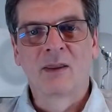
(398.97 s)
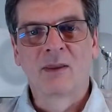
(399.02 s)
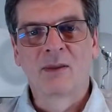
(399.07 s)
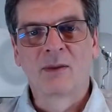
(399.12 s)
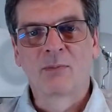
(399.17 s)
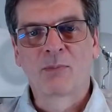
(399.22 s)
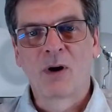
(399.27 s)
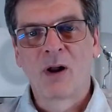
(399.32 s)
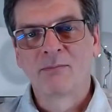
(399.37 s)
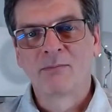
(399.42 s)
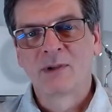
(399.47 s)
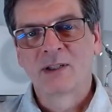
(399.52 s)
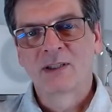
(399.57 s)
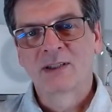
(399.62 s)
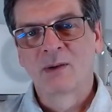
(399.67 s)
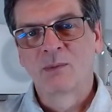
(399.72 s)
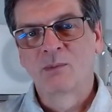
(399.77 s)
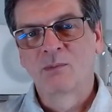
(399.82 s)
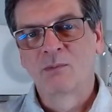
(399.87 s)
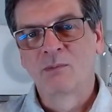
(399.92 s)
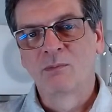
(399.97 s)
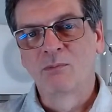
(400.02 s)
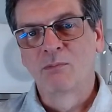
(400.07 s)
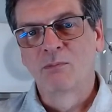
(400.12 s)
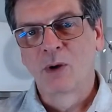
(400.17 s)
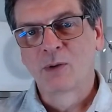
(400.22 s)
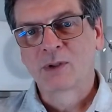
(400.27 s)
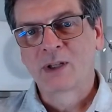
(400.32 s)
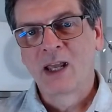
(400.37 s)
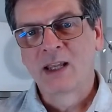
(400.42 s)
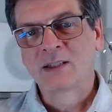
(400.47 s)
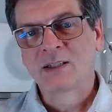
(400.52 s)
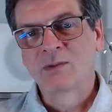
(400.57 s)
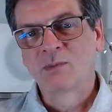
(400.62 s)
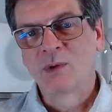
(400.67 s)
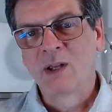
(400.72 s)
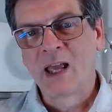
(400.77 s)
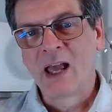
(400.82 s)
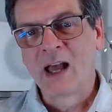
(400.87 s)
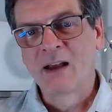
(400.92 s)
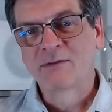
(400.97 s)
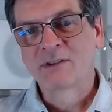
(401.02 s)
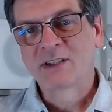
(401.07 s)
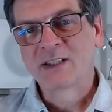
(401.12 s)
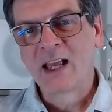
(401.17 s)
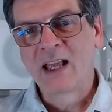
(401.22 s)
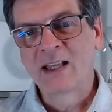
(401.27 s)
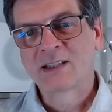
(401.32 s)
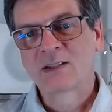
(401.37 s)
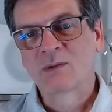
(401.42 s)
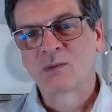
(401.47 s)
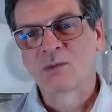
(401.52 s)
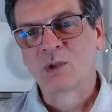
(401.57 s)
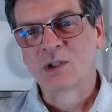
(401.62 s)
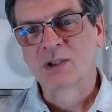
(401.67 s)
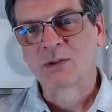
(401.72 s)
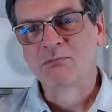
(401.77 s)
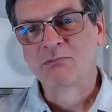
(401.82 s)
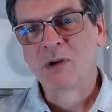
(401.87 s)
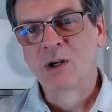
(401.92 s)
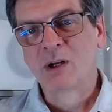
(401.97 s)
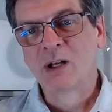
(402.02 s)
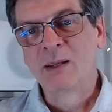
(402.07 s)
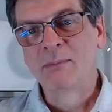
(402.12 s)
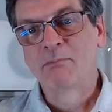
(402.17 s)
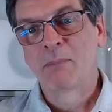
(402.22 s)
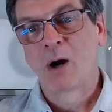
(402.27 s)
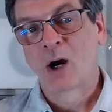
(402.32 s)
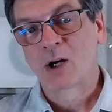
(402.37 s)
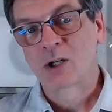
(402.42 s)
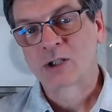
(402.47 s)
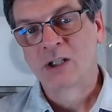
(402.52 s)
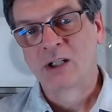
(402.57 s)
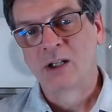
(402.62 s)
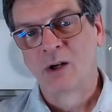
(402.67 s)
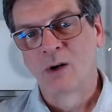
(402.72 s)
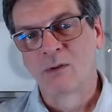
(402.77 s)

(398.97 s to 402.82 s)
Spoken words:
the problem is that in both cases we have sets which merely partially